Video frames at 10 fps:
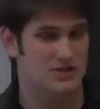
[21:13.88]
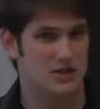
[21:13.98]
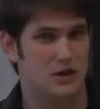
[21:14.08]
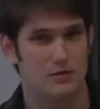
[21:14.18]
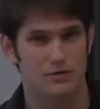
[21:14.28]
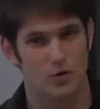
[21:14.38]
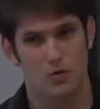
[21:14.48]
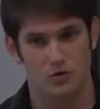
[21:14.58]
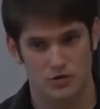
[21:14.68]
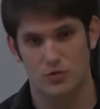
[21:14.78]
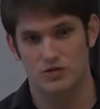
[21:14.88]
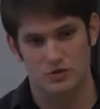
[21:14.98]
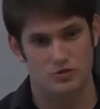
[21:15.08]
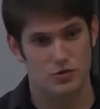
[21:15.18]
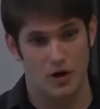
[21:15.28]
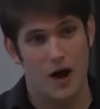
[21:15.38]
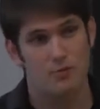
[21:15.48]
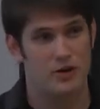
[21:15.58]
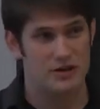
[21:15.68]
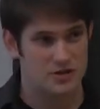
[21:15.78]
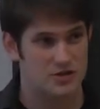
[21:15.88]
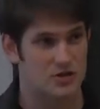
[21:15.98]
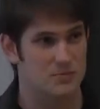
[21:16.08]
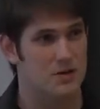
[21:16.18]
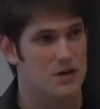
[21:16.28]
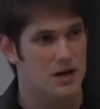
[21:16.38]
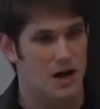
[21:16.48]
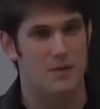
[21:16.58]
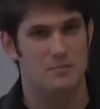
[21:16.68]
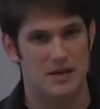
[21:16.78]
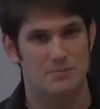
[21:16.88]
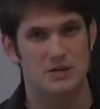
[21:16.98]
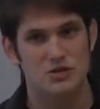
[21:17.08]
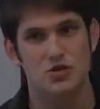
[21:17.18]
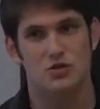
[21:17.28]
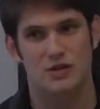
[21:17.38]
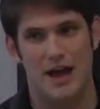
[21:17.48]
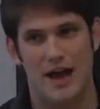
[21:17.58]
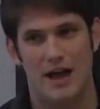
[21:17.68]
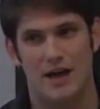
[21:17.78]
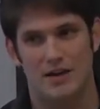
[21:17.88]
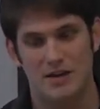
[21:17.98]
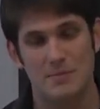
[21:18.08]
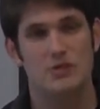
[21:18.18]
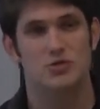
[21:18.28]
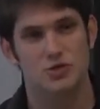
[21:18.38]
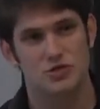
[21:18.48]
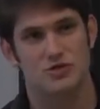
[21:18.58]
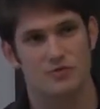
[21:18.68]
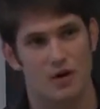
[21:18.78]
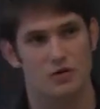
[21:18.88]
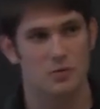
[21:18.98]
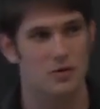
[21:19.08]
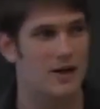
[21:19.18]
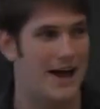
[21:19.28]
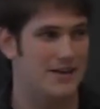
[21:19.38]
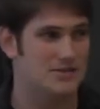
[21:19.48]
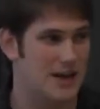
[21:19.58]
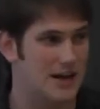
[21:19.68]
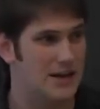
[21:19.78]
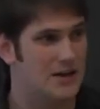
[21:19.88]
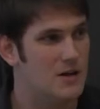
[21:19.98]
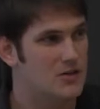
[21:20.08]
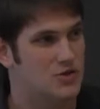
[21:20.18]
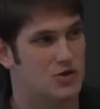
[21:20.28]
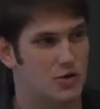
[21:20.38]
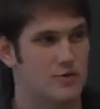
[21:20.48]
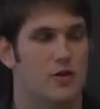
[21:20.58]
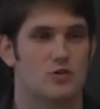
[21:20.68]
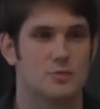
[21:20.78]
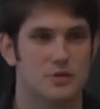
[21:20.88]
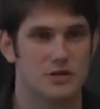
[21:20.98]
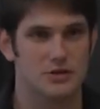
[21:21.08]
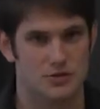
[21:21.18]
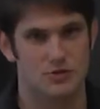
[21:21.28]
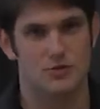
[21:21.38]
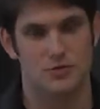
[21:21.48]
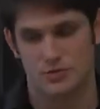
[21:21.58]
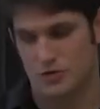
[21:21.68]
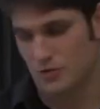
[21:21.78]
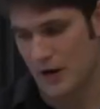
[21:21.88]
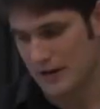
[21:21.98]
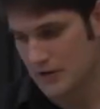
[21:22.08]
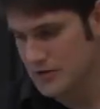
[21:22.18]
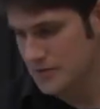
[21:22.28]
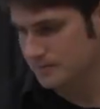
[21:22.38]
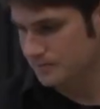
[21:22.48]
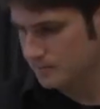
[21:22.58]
itself or to the operating system can make you just as vulnerable as a security vulnerability to Rails.